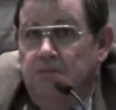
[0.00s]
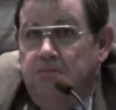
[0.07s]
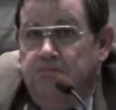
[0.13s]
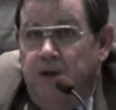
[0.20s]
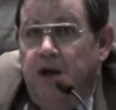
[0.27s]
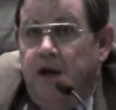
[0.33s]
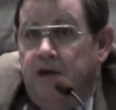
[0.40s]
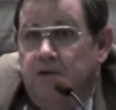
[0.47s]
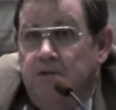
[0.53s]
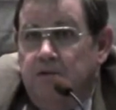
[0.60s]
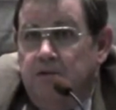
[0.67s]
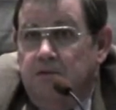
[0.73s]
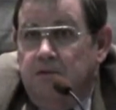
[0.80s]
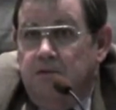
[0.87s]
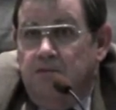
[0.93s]
But
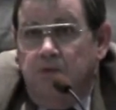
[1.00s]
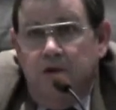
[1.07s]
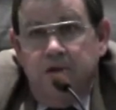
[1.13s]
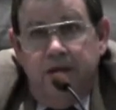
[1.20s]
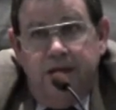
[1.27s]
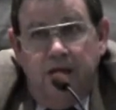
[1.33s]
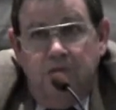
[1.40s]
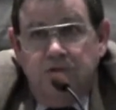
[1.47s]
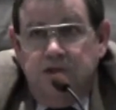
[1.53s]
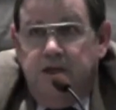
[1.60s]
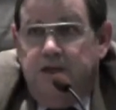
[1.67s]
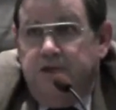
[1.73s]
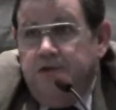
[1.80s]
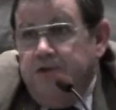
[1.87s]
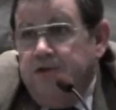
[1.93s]
the one thing I will
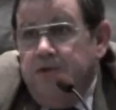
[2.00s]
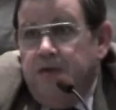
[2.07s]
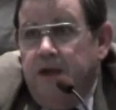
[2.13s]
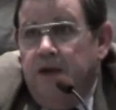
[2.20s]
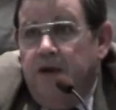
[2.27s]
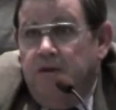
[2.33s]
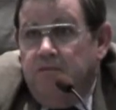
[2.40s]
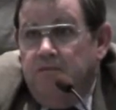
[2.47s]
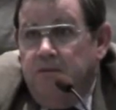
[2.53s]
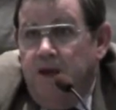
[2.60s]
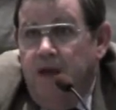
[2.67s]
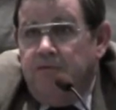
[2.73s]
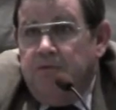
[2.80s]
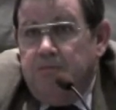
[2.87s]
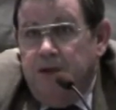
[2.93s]
say to you again,
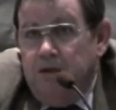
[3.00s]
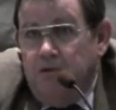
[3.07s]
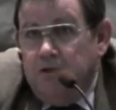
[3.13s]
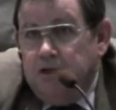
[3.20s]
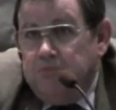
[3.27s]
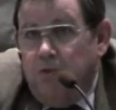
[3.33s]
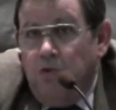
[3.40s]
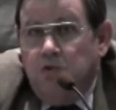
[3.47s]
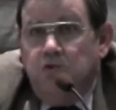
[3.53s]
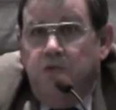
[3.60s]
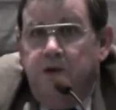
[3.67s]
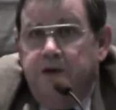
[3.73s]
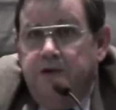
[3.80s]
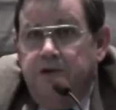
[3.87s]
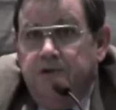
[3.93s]
having been on this board
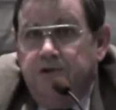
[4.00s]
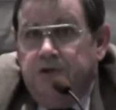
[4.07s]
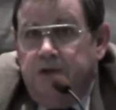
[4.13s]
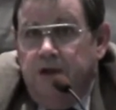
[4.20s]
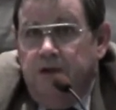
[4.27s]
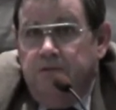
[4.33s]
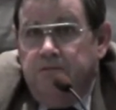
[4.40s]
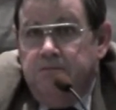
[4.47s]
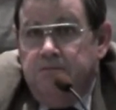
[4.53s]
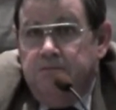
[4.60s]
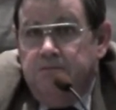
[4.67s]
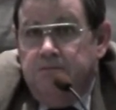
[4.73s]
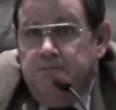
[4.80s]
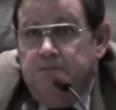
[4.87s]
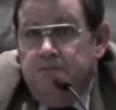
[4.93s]
20 years ago
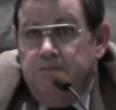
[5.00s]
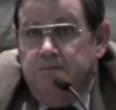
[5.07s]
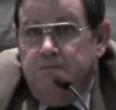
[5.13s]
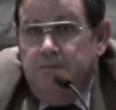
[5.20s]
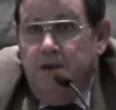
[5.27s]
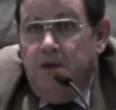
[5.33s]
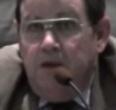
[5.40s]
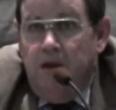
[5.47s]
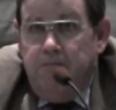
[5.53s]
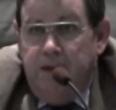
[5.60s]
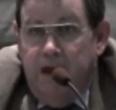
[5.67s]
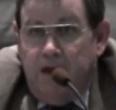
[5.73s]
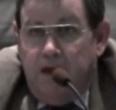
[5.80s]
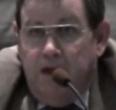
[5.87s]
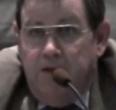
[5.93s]
and come
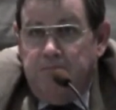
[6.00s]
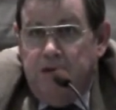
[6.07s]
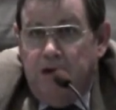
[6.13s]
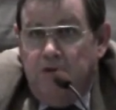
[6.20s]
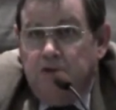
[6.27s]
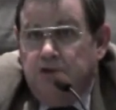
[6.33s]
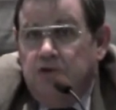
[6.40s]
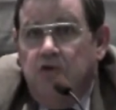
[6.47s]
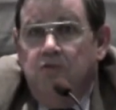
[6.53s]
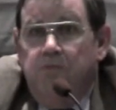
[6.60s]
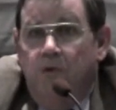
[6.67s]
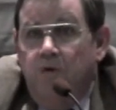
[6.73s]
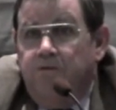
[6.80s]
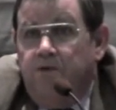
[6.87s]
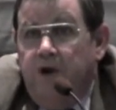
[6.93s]
back and been on the school
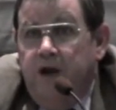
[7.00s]
board for